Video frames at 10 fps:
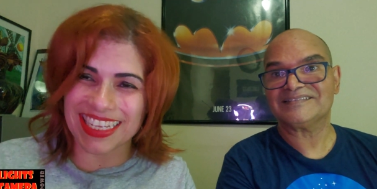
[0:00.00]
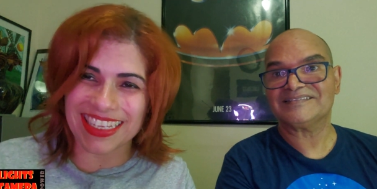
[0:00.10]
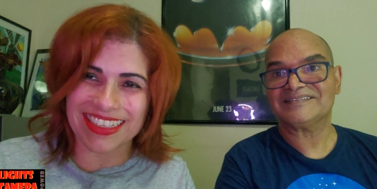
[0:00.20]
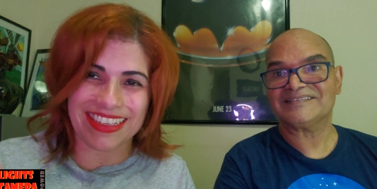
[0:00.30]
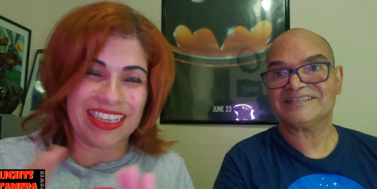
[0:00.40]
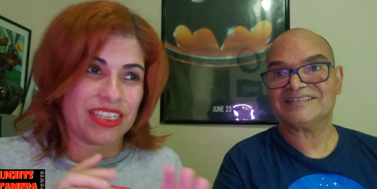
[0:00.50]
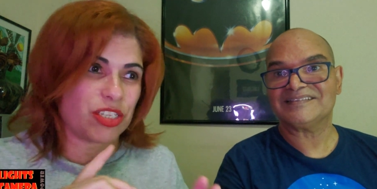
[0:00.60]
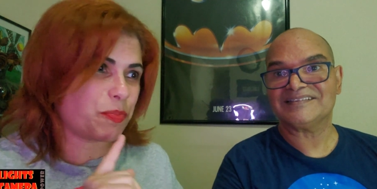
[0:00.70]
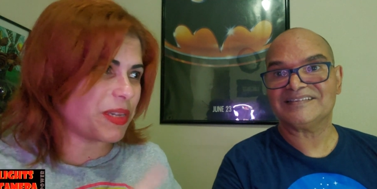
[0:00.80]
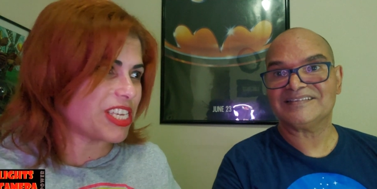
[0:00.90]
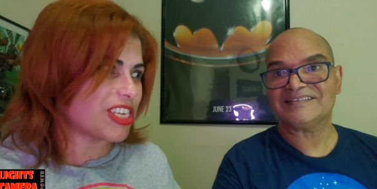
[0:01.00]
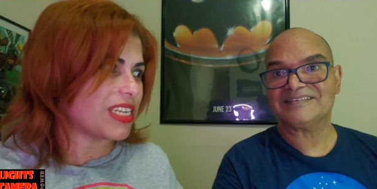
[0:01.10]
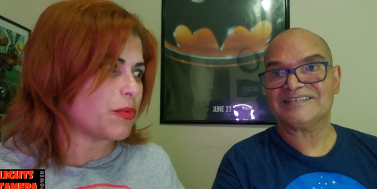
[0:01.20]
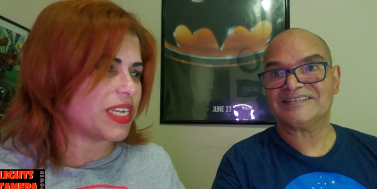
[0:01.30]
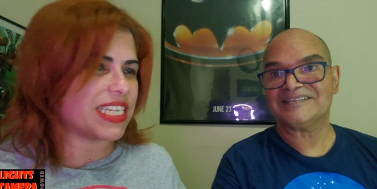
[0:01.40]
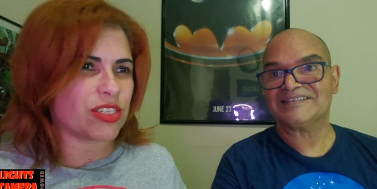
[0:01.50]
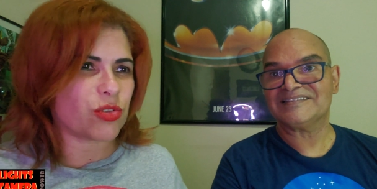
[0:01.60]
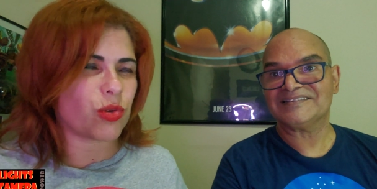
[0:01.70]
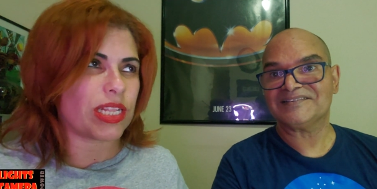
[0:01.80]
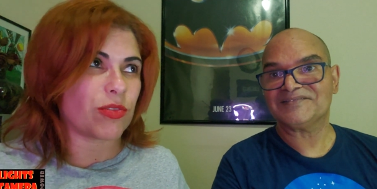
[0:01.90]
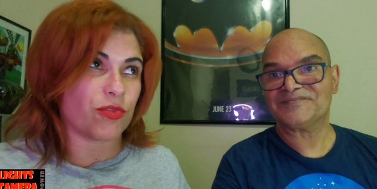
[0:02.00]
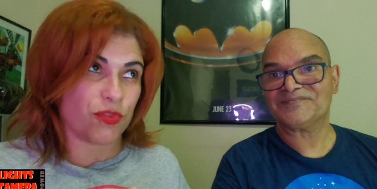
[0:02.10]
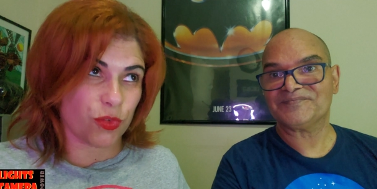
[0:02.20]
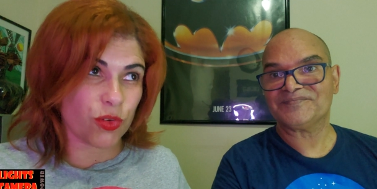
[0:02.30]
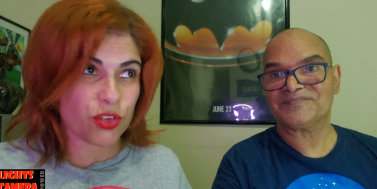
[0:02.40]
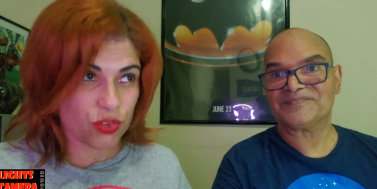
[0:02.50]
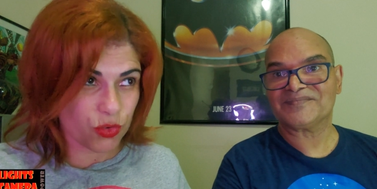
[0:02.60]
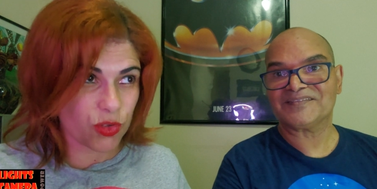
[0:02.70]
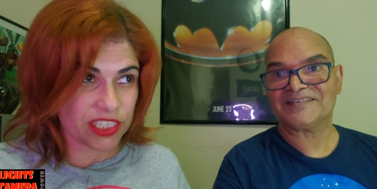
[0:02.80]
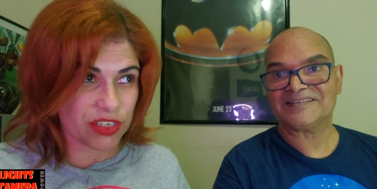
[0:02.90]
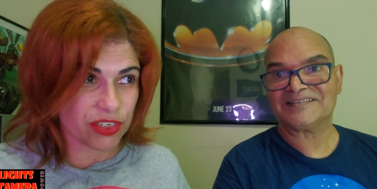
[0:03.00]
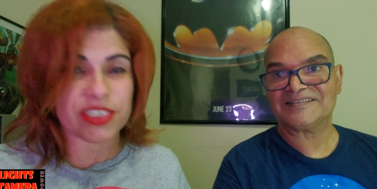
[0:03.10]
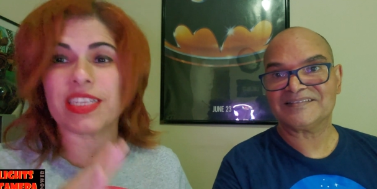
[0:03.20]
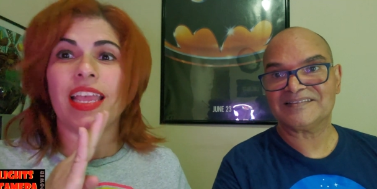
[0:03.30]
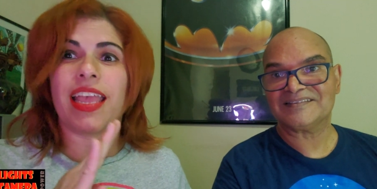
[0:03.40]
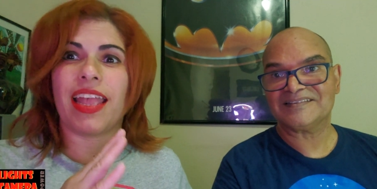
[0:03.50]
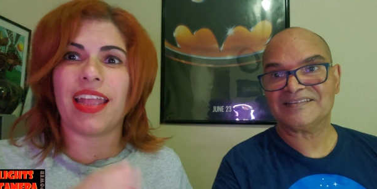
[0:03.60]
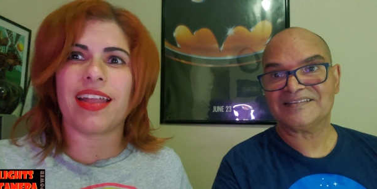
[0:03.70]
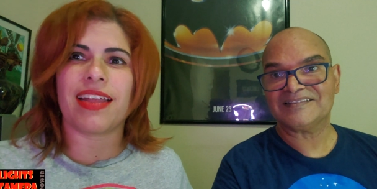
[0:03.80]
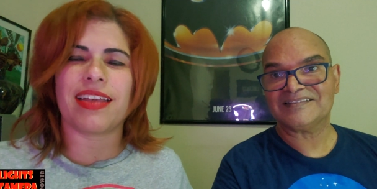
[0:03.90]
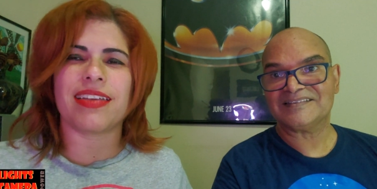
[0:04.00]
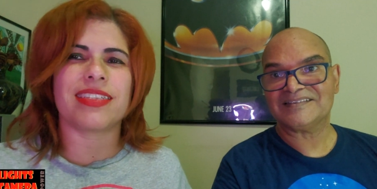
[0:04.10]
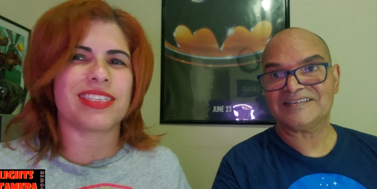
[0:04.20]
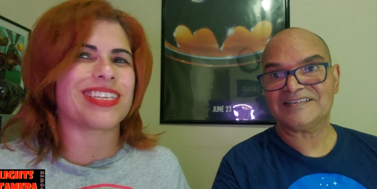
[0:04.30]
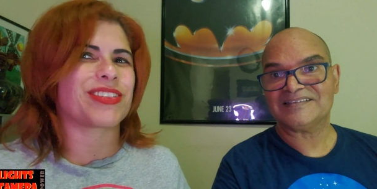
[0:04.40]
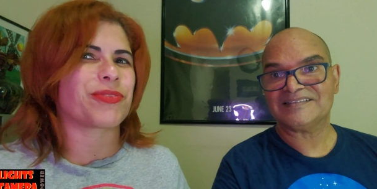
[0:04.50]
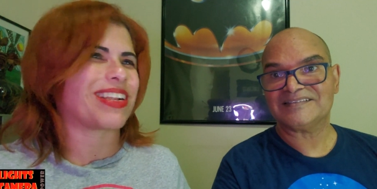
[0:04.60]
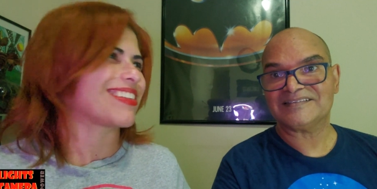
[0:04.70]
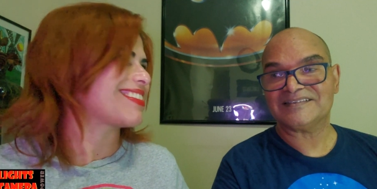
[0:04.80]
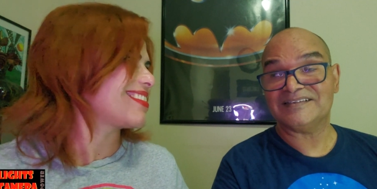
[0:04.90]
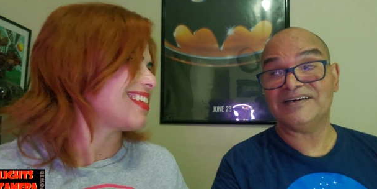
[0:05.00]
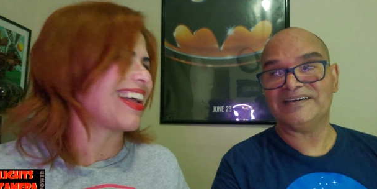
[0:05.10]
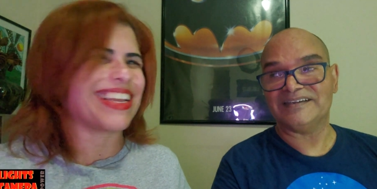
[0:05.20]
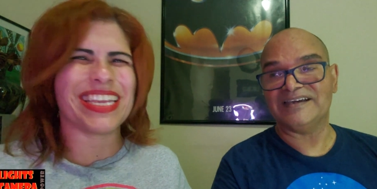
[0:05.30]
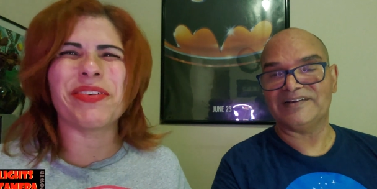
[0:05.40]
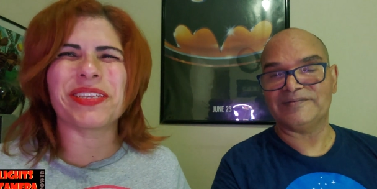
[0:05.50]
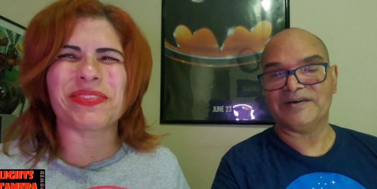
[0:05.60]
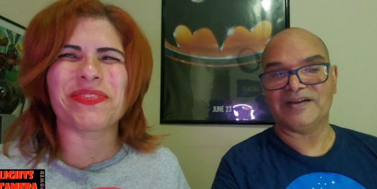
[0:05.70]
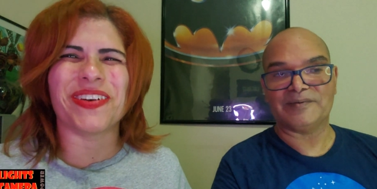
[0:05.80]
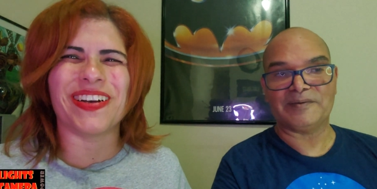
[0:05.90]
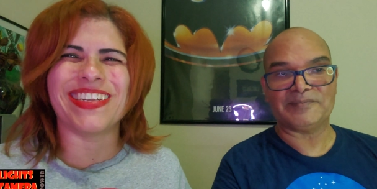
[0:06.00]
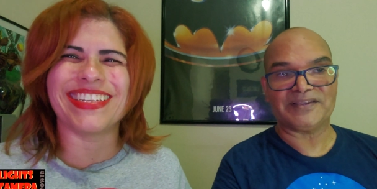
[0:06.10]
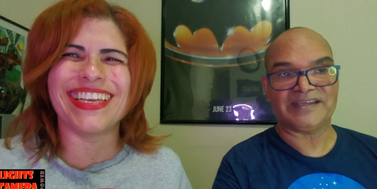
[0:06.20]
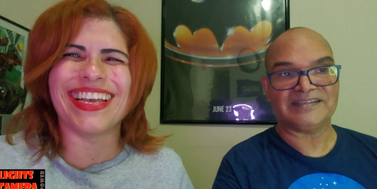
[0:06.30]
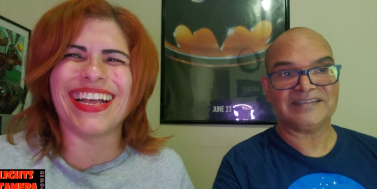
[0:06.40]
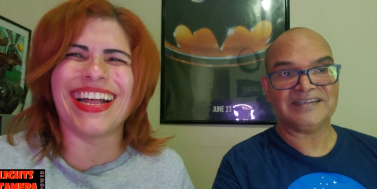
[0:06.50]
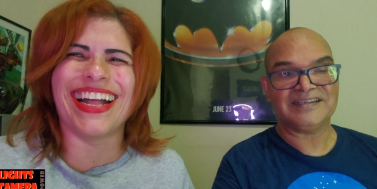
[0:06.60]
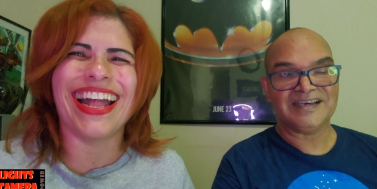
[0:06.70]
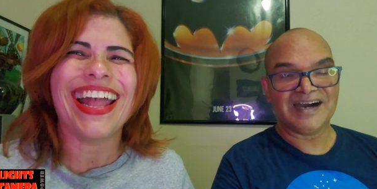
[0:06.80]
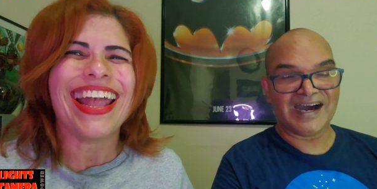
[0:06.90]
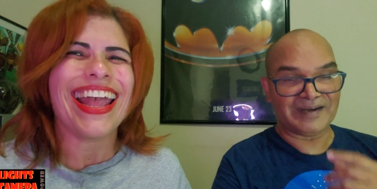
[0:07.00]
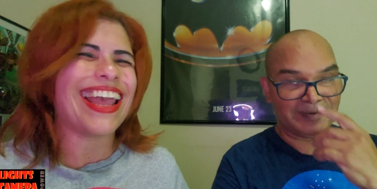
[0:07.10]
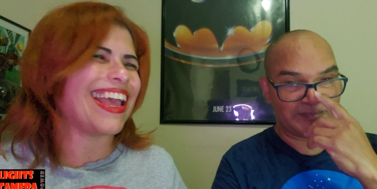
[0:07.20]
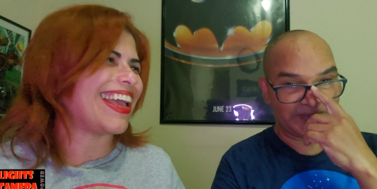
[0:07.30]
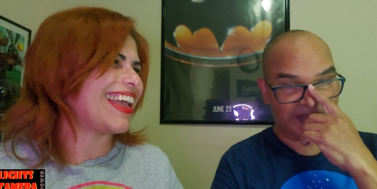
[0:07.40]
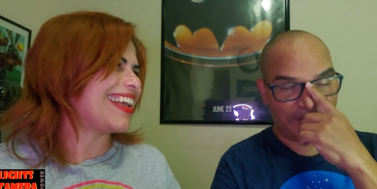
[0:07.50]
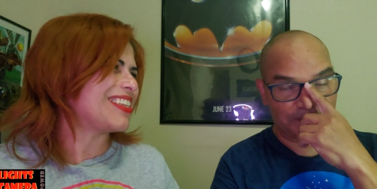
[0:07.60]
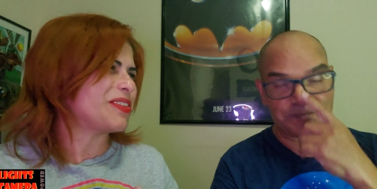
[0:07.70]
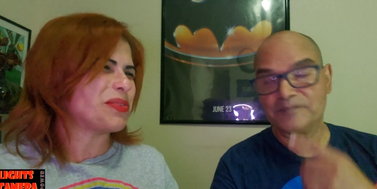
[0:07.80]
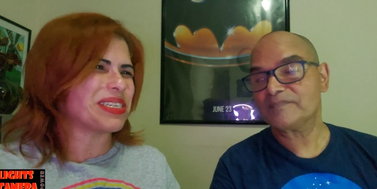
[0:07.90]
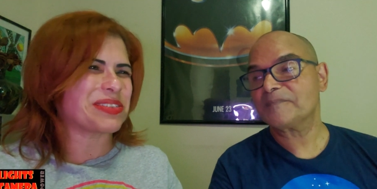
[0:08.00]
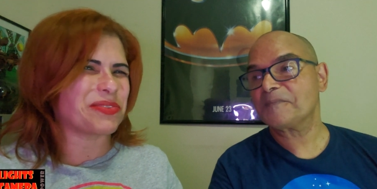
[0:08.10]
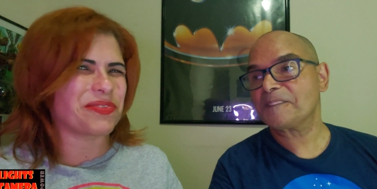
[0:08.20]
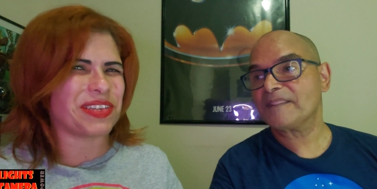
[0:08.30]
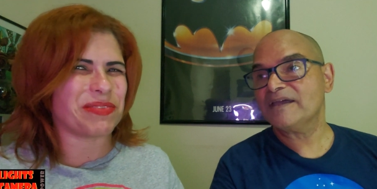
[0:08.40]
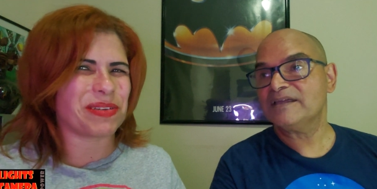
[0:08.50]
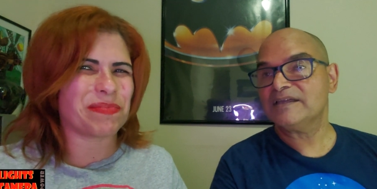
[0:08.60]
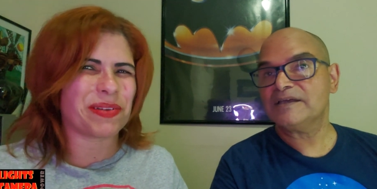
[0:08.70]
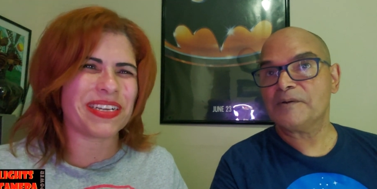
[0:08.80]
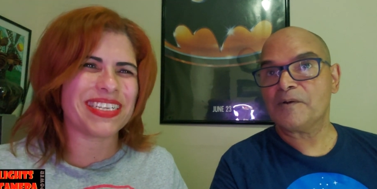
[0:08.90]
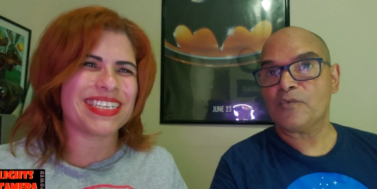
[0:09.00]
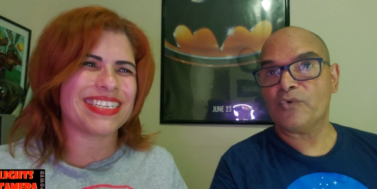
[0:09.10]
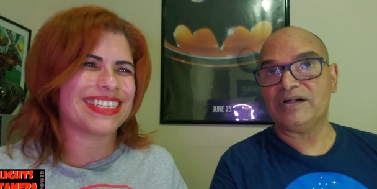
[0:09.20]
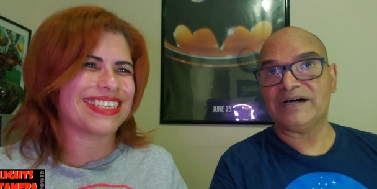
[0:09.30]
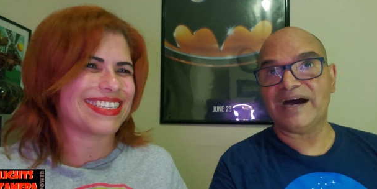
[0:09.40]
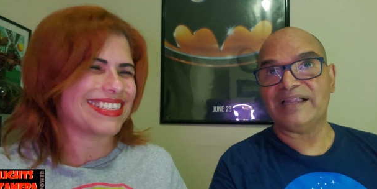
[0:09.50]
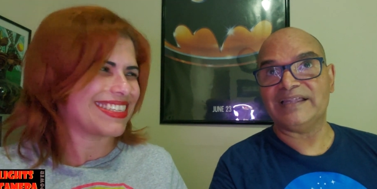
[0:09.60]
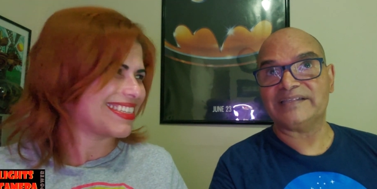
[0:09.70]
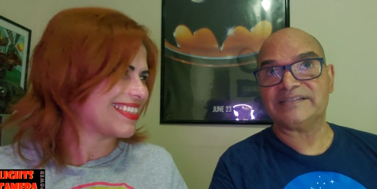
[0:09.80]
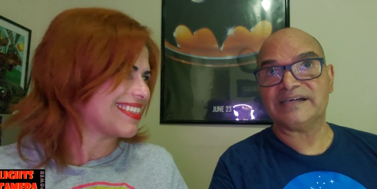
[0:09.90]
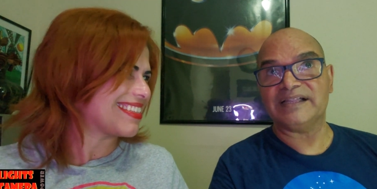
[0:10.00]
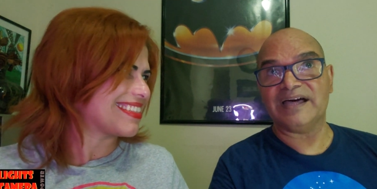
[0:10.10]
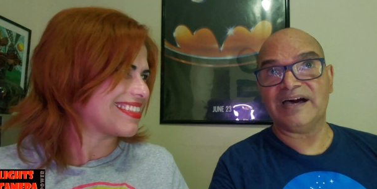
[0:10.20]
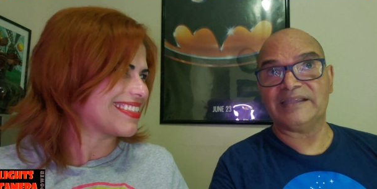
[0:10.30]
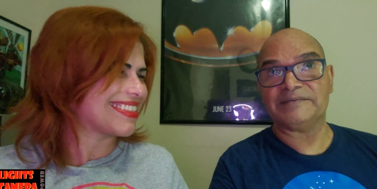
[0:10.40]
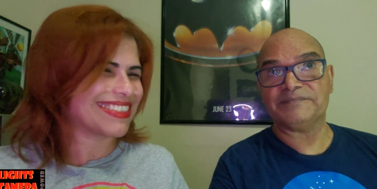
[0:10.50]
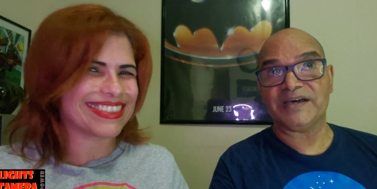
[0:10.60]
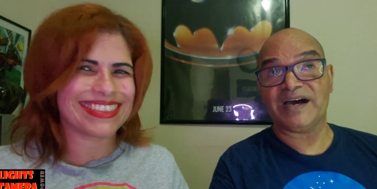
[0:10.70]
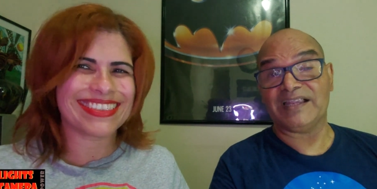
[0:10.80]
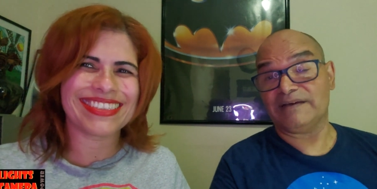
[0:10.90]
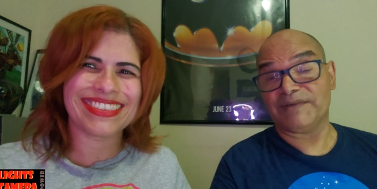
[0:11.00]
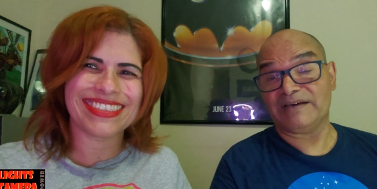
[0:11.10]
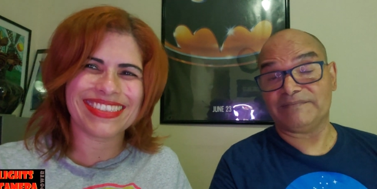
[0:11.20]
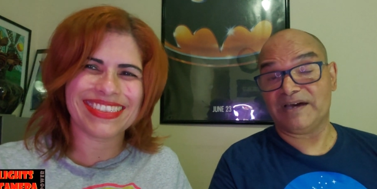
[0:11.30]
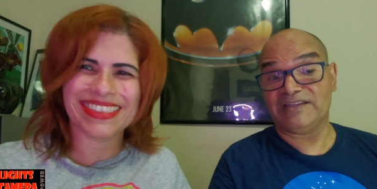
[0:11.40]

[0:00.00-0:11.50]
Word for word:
Speaker 1: is, especially when he swallowed 4 soldiers and the Tesseract. Yeah, it was
Speaker 2: fun. And you, what's your favorite part? Well, I liked a lot. I